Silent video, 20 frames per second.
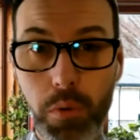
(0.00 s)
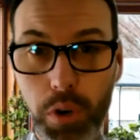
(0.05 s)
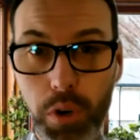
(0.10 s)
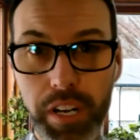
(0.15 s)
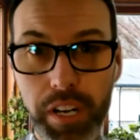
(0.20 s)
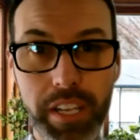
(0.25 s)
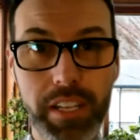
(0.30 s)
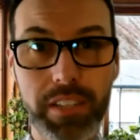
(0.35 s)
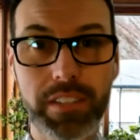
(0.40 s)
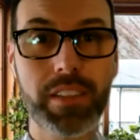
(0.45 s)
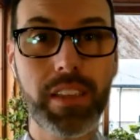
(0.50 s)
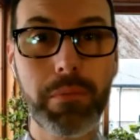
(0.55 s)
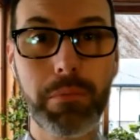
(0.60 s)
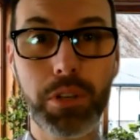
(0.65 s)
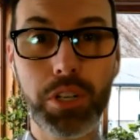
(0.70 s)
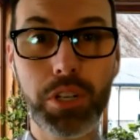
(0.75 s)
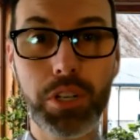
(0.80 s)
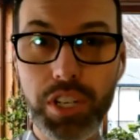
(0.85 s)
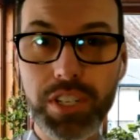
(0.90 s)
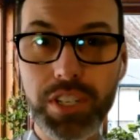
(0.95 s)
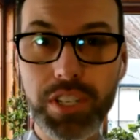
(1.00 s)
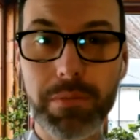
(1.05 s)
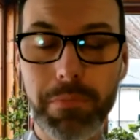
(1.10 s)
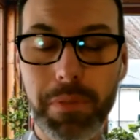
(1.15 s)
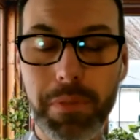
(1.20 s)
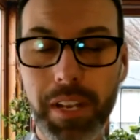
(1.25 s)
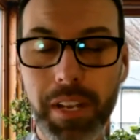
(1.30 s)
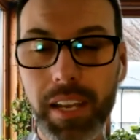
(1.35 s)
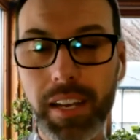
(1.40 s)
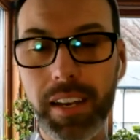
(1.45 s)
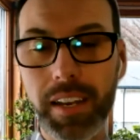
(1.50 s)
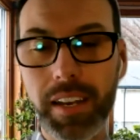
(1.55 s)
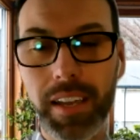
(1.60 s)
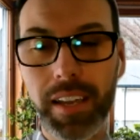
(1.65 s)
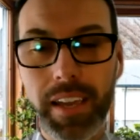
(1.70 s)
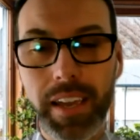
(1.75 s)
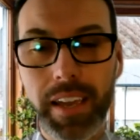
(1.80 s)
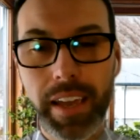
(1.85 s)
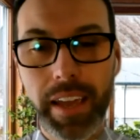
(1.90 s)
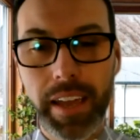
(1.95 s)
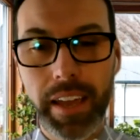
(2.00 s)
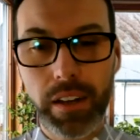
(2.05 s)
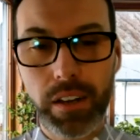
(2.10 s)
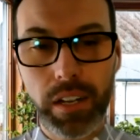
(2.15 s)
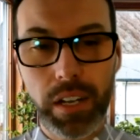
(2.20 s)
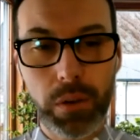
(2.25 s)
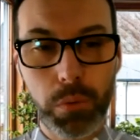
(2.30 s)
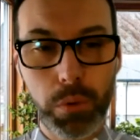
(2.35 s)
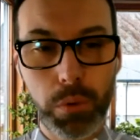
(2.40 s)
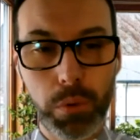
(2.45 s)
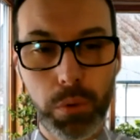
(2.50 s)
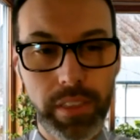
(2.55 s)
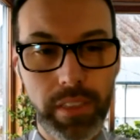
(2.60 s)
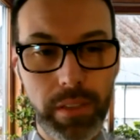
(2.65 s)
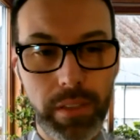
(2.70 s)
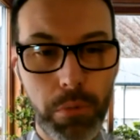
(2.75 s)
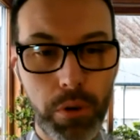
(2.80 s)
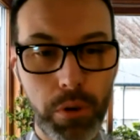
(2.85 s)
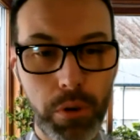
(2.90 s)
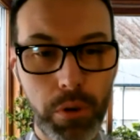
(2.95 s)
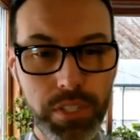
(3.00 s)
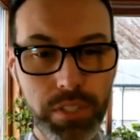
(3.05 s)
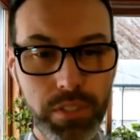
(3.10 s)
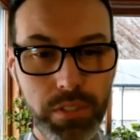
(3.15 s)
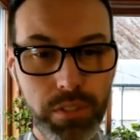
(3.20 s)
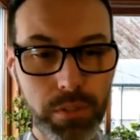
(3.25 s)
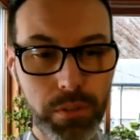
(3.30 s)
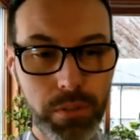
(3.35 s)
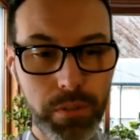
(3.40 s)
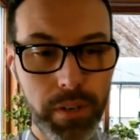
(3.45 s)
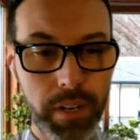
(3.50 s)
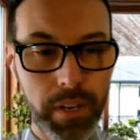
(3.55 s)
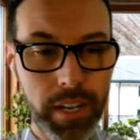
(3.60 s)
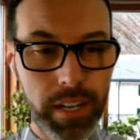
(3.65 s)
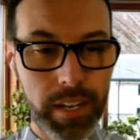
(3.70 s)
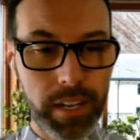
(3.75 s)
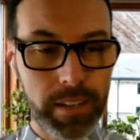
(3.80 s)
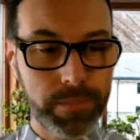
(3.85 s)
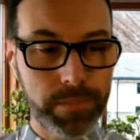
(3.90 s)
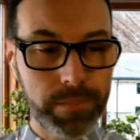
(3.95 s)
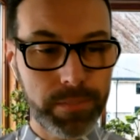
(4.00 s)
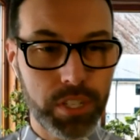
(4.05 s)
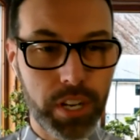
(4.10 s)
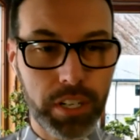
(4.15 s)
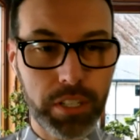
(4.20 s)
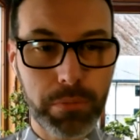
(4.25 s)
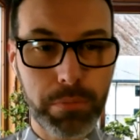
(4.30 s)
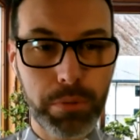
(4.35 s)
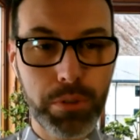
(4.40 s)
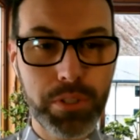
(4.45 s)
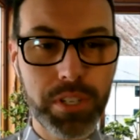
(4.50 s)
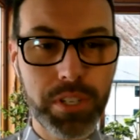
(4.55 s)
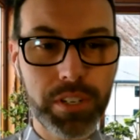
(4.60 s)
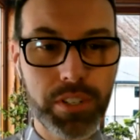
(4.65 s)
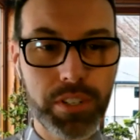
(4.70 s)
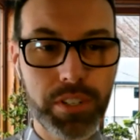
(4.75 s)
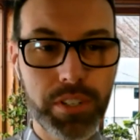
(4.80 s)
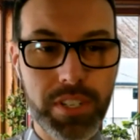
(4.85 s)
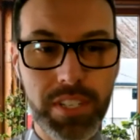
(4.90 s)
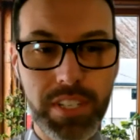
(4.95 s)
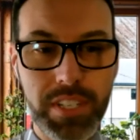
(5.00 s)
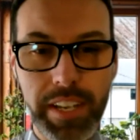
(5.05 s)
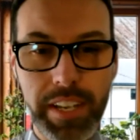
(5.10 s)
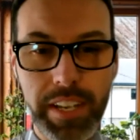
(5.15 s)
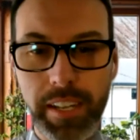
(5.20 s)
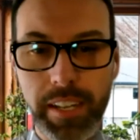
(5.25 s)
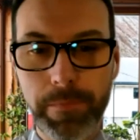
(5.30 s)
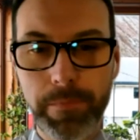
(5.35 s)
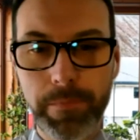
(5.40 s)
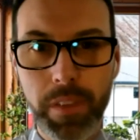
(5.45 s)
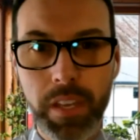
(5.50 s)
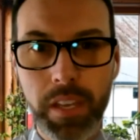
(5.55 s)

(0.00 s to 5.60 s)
We're going to get to them in just a minute, and we'll get them over to Dr. Bruce here in just a second.